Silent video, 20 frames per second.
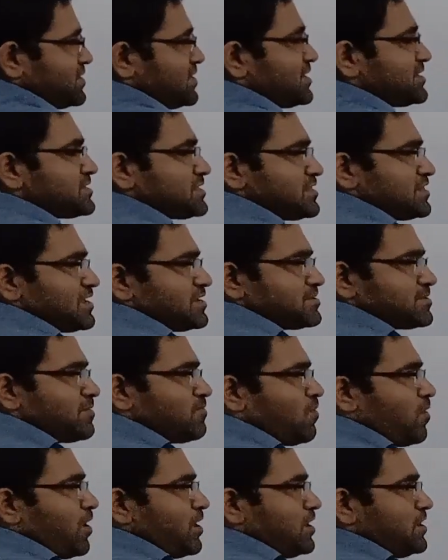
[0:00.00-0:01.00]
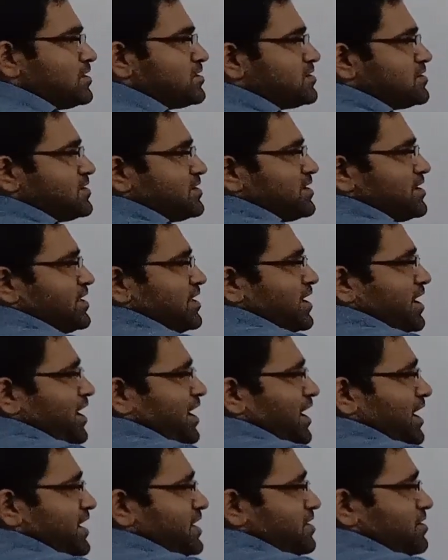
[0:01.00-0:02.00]
Let's say there is a wall,
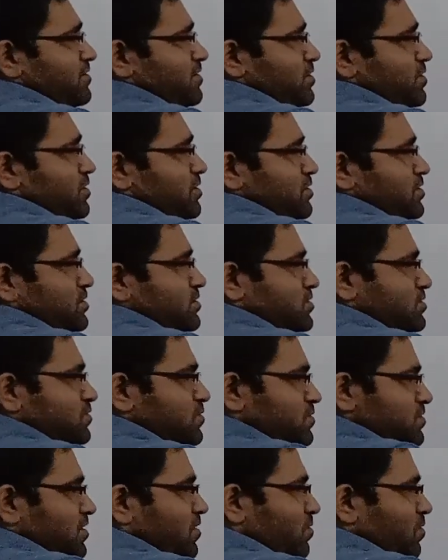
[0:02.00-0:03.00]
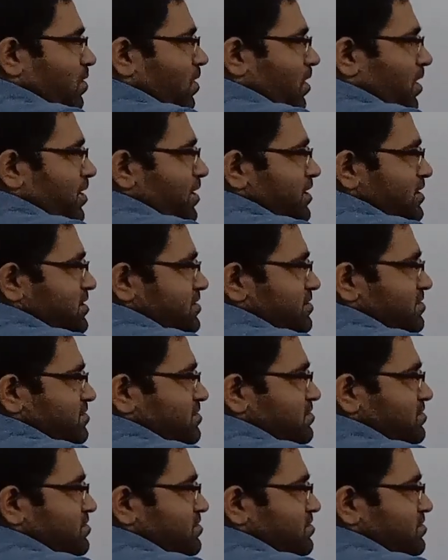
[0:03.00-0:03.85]
and to the wall